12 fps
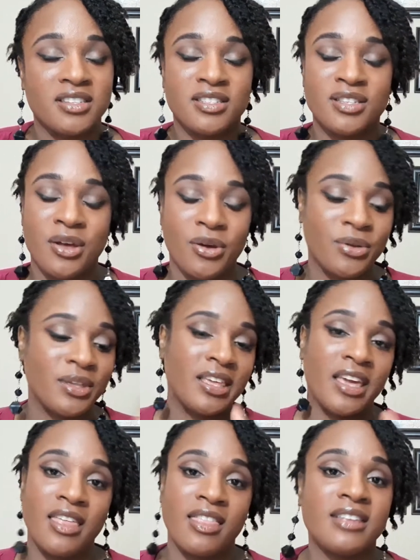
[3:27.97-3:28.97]
So
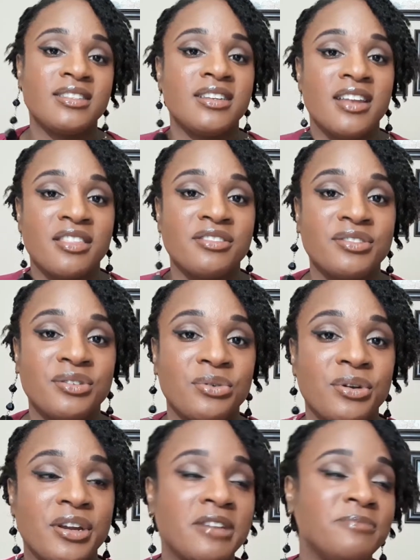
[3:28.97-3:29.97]
yeah, that's another
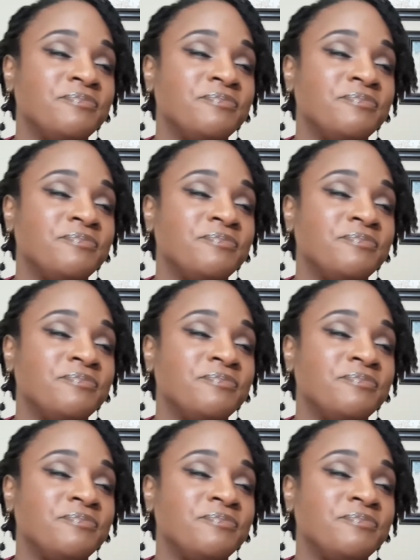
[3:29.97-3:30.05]
story.